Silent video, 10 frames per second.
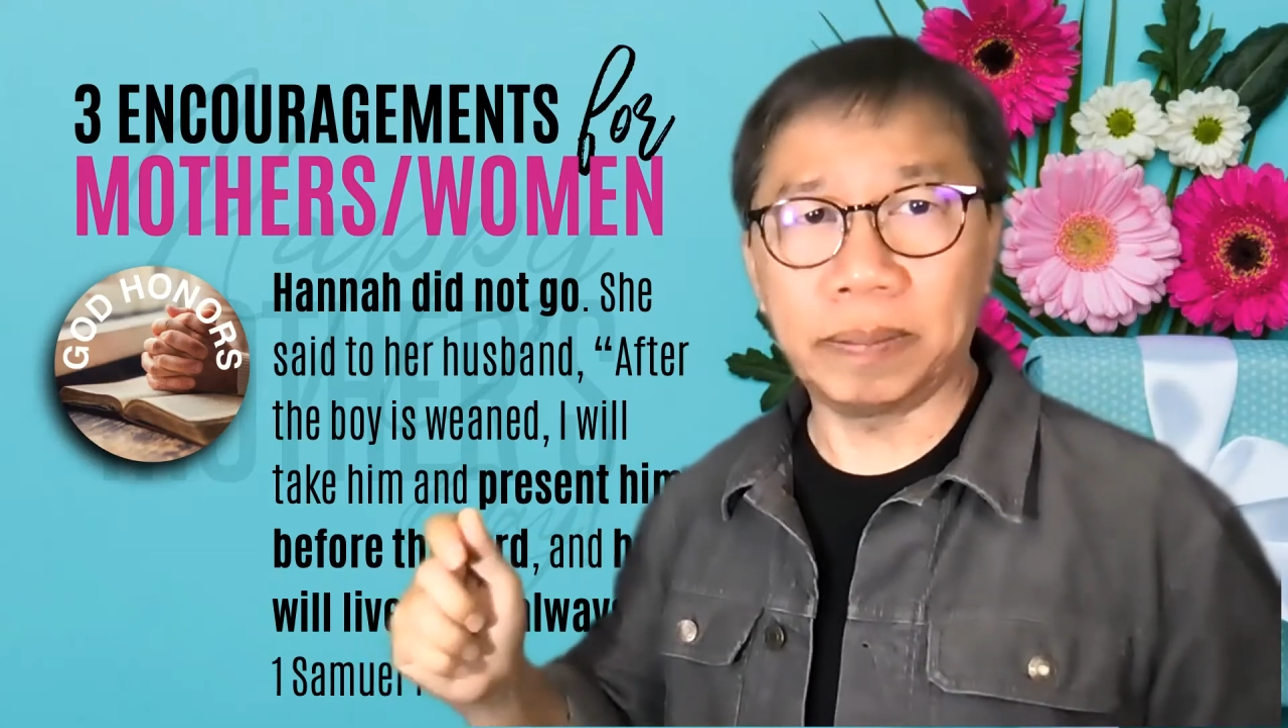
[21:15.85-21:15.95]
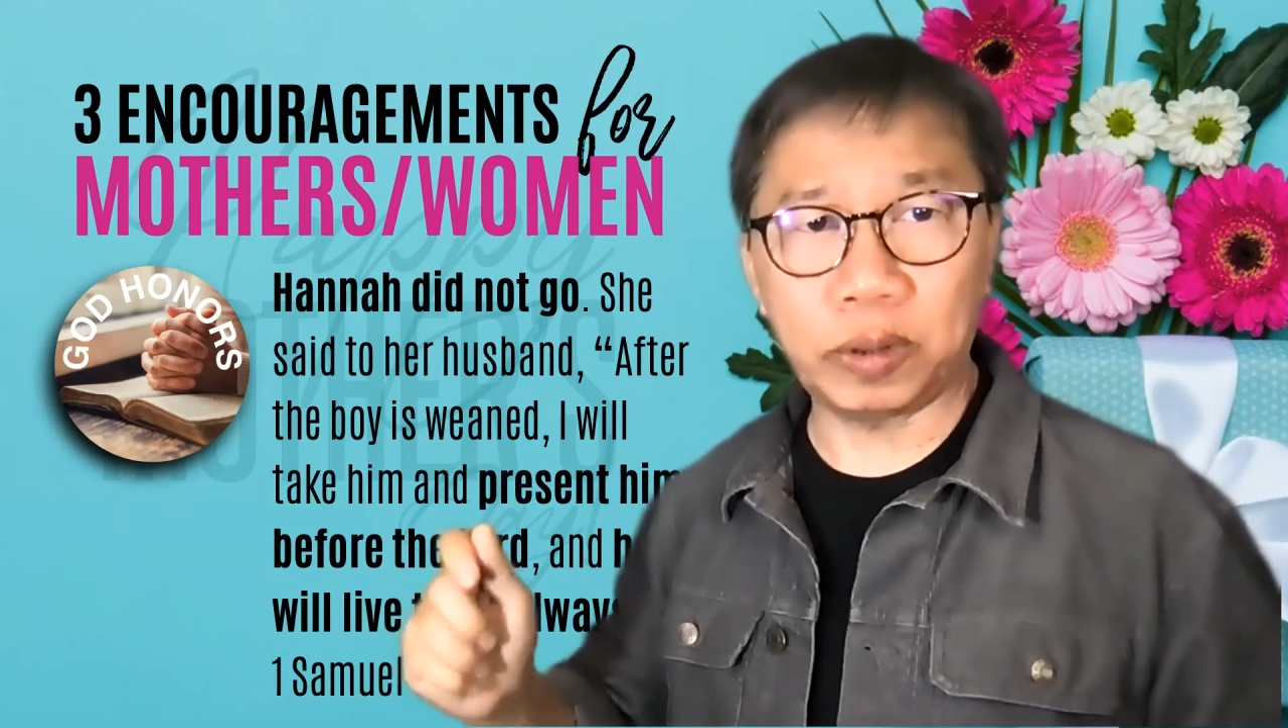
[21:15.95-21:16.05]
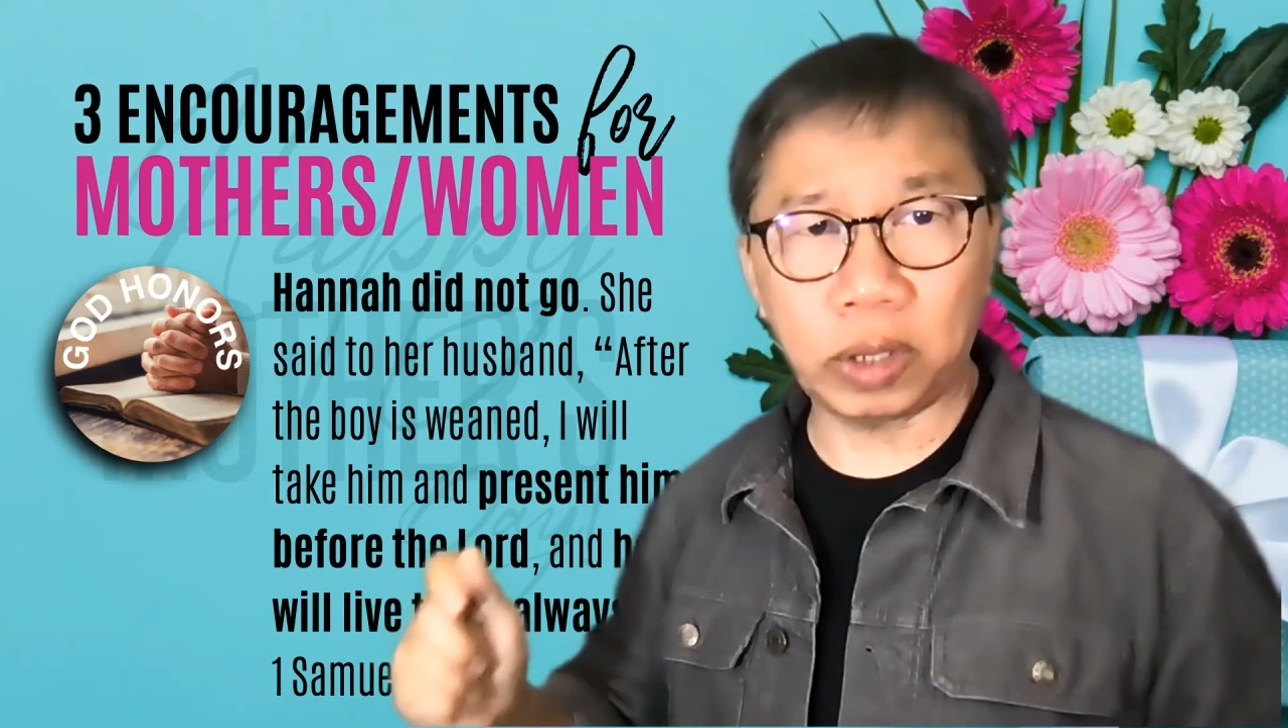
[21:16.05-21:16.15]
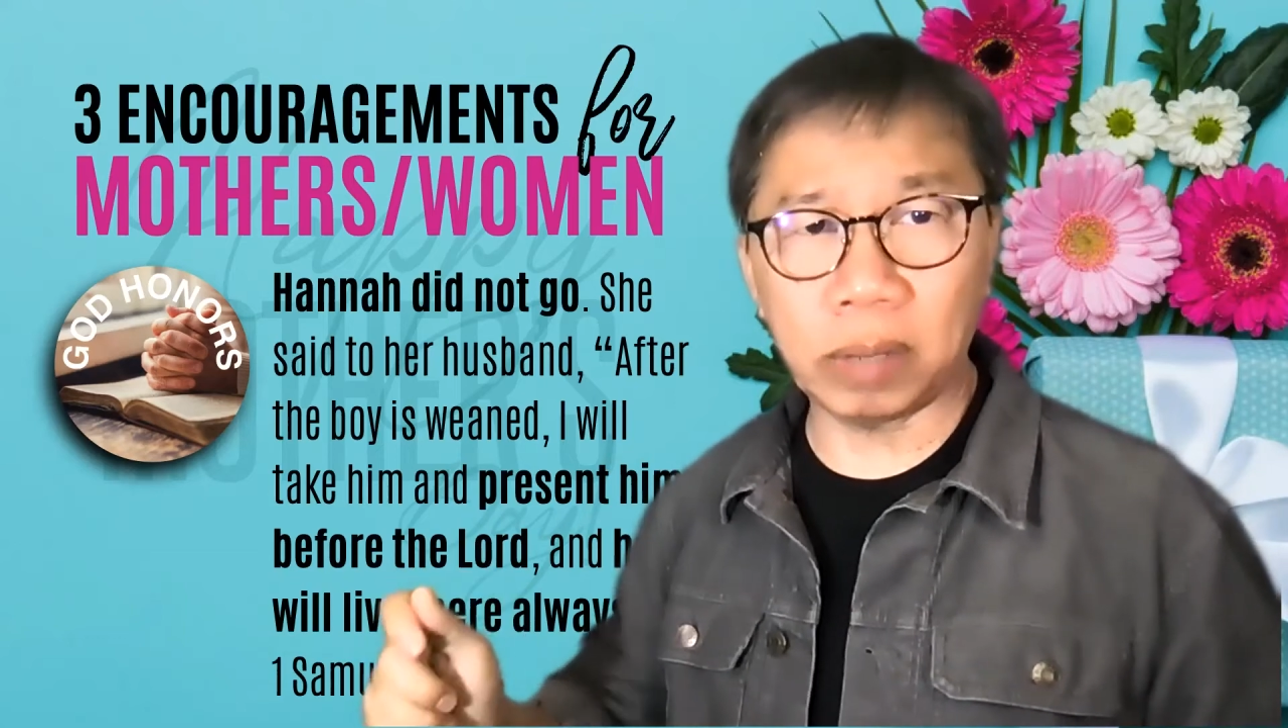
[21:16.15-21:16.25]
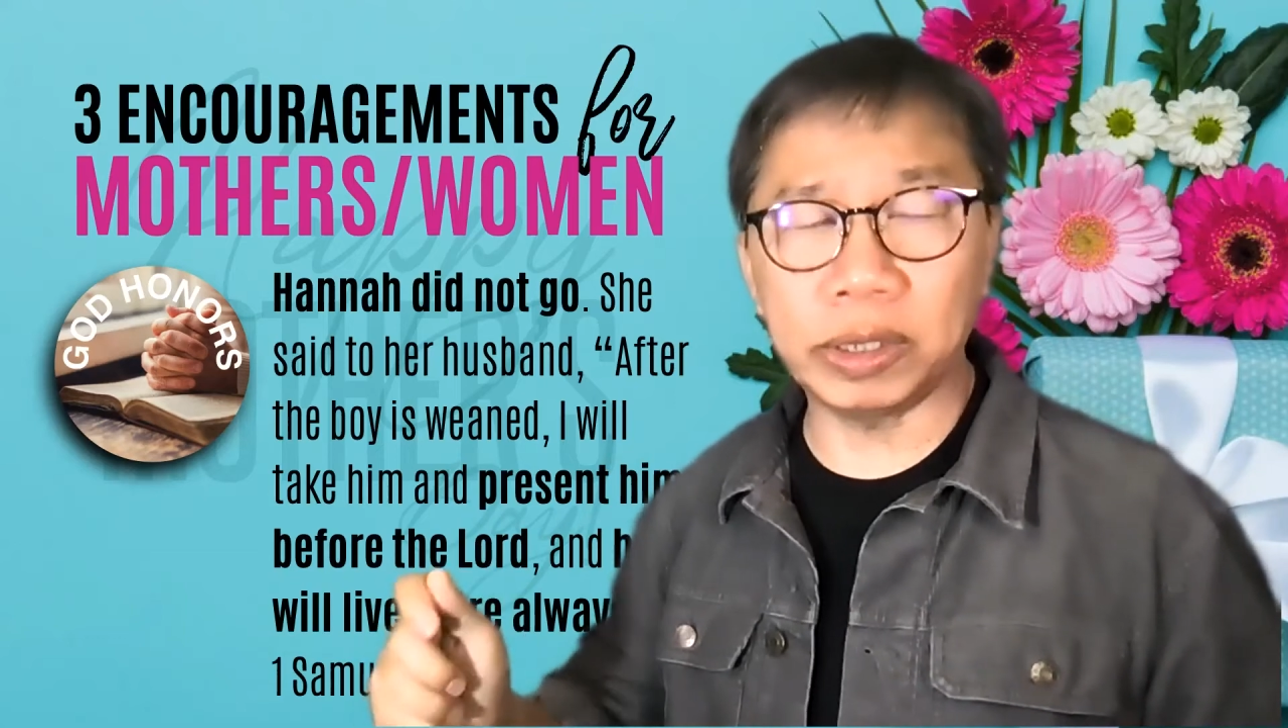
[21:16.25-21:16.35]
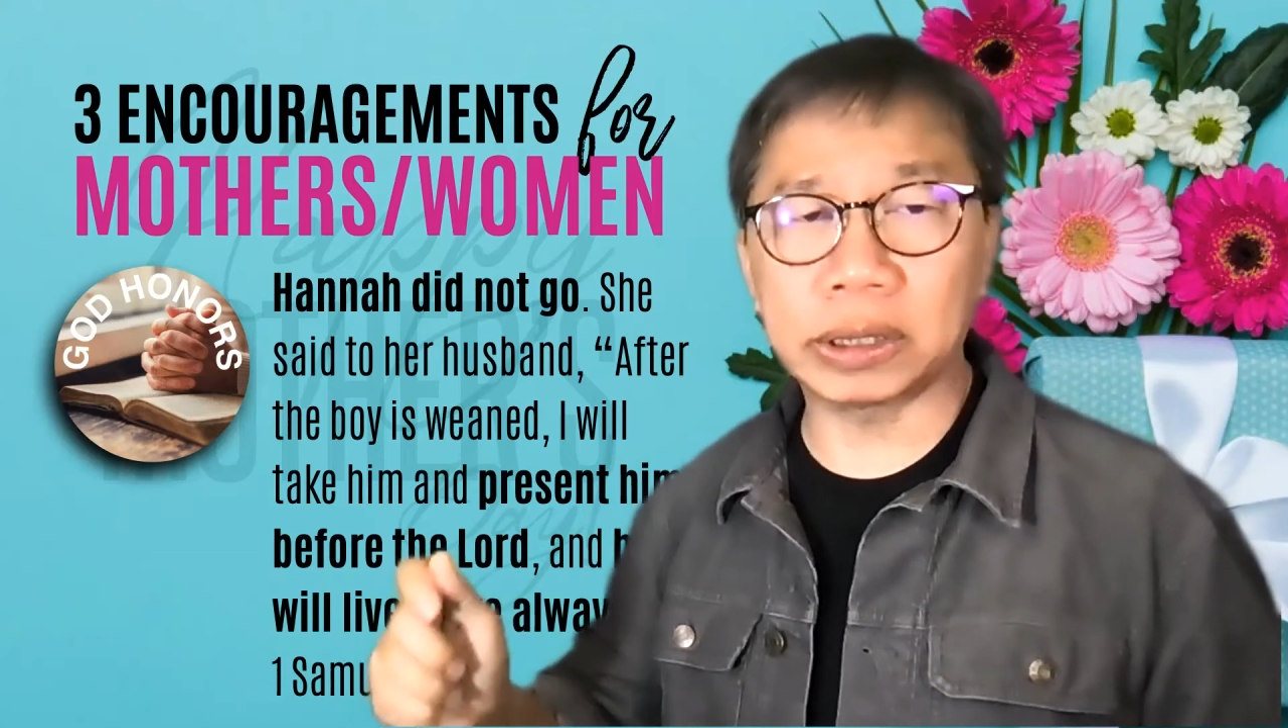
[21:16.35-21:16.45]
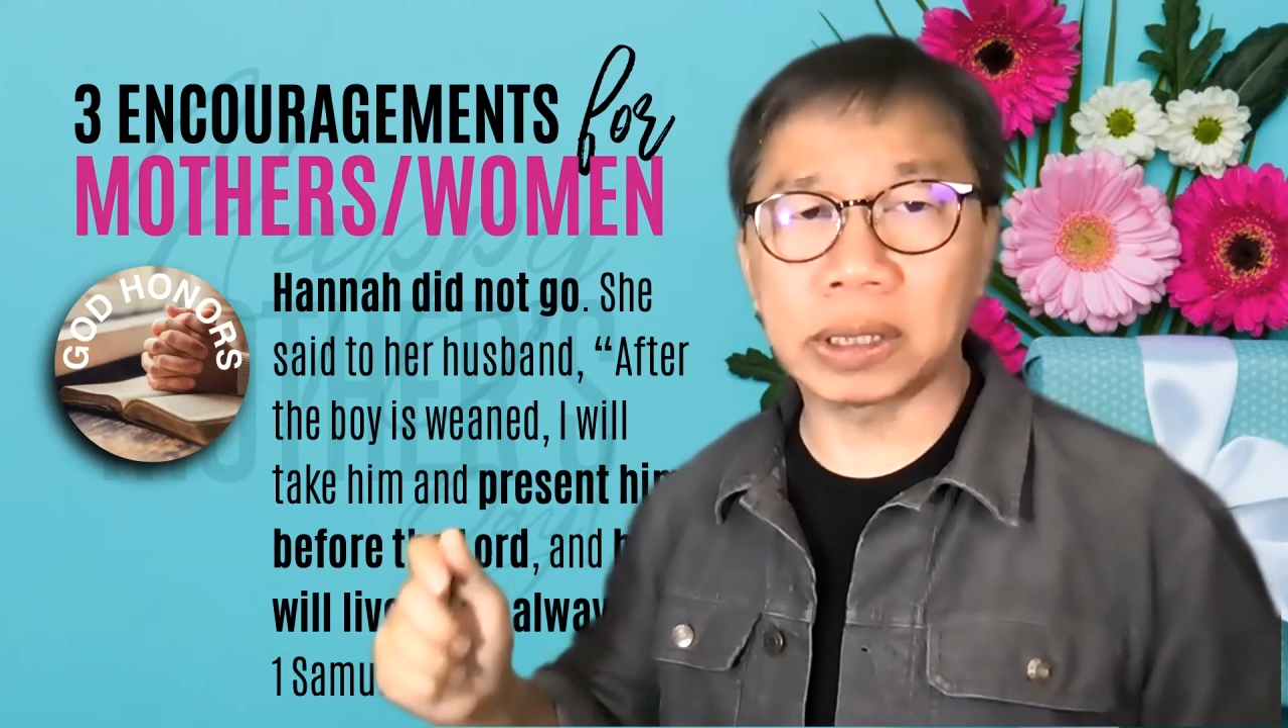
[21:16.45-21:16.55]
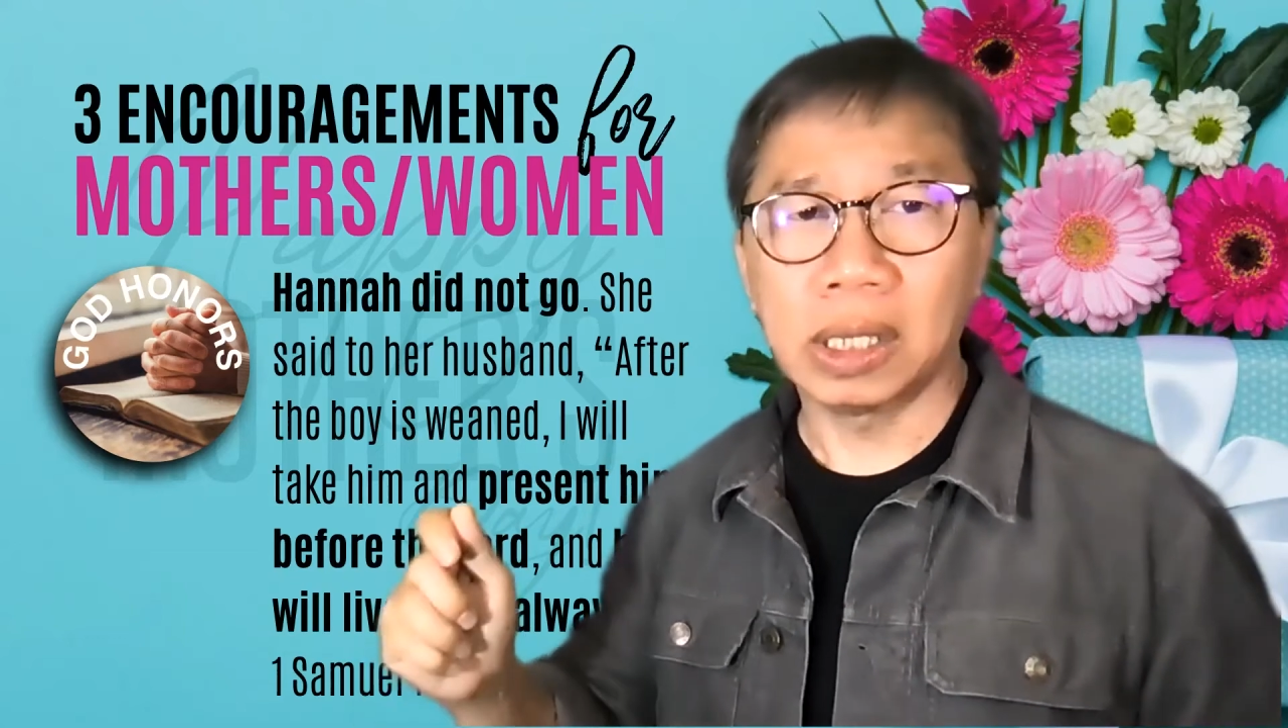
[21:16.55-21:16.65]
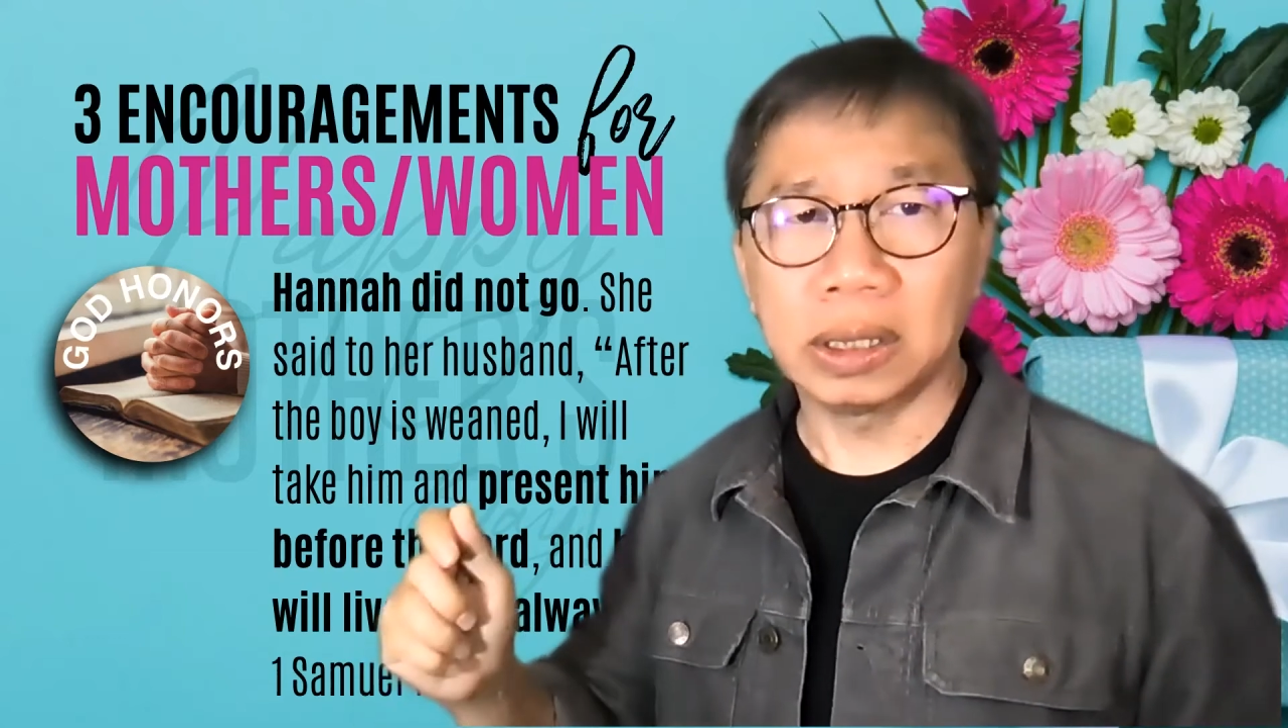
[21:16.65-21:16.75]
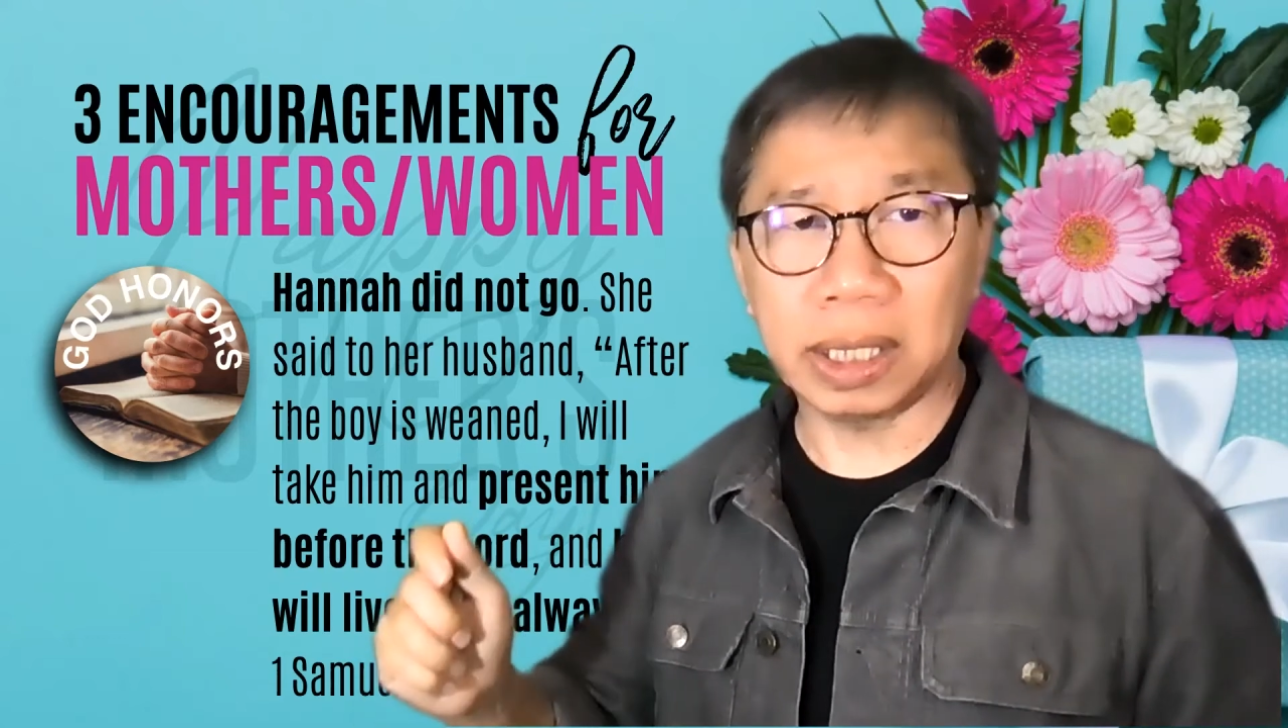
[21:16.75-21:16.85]
her
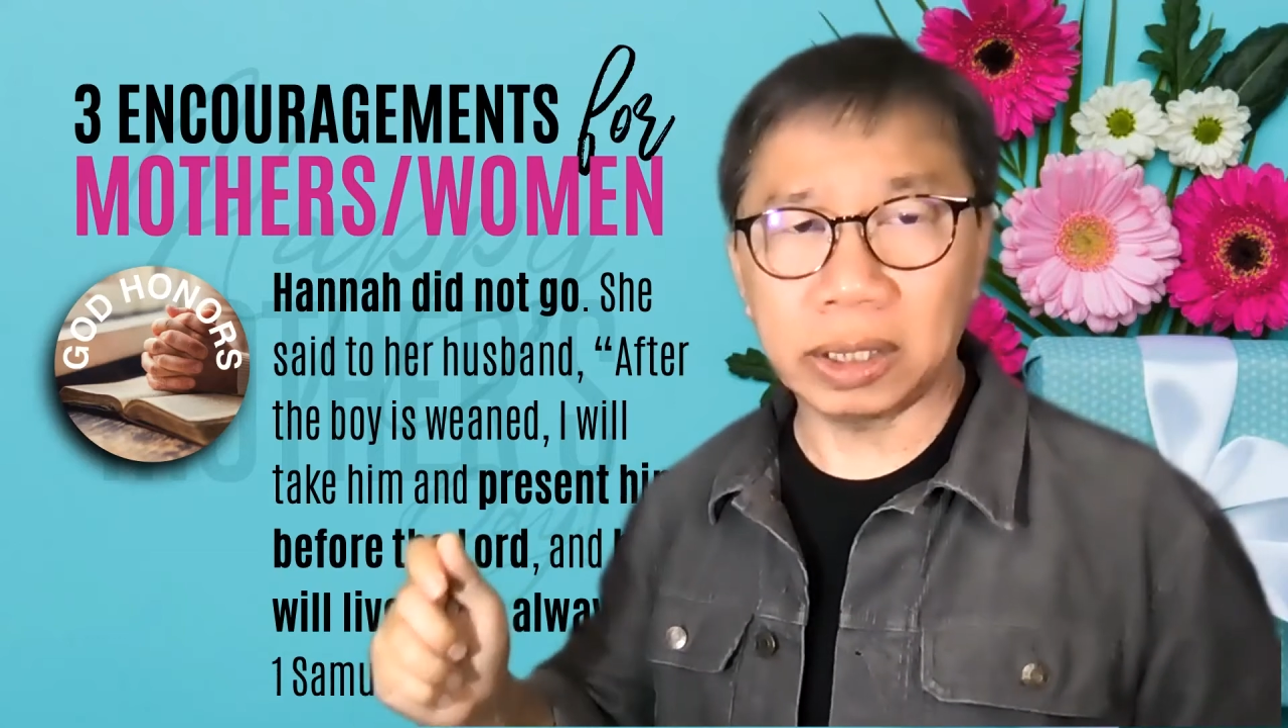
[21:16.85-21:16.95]
promise